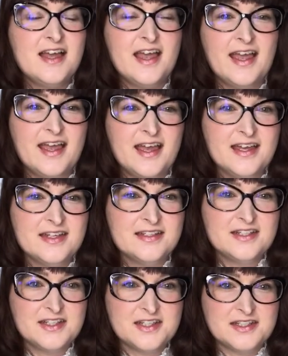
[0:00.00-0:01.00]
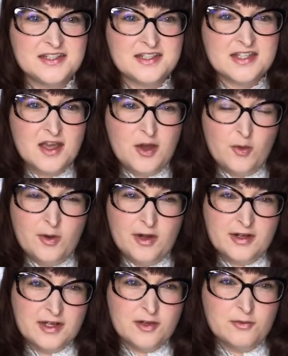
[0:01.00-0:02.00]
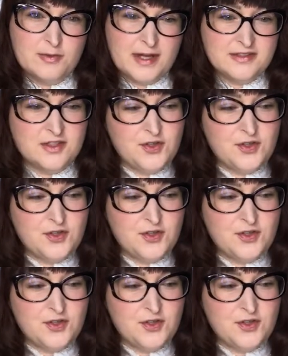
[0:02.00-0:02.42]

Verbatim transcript: and he is wearing a red